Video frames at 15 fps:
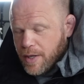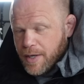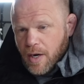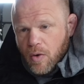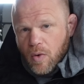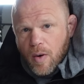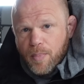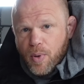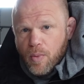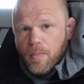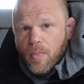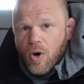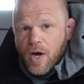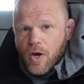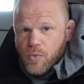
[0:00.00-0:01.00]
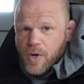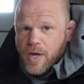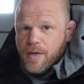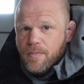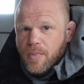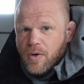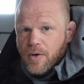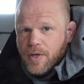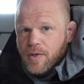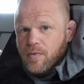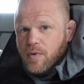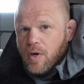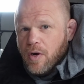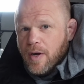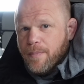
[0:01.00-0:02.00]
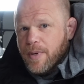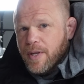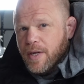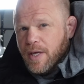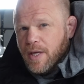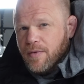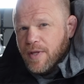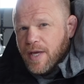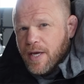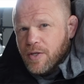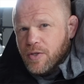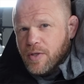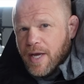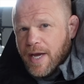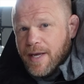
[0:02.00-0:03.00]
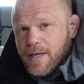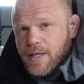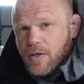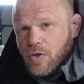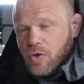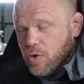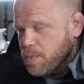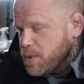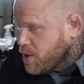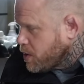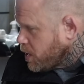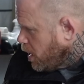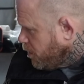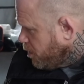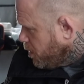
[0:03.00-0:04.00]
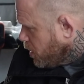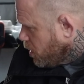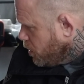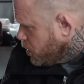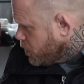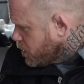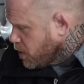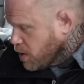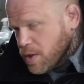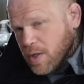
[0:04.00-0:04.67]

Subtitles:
You know, I put my own name behind the reliability of the Andy Kirby stuff because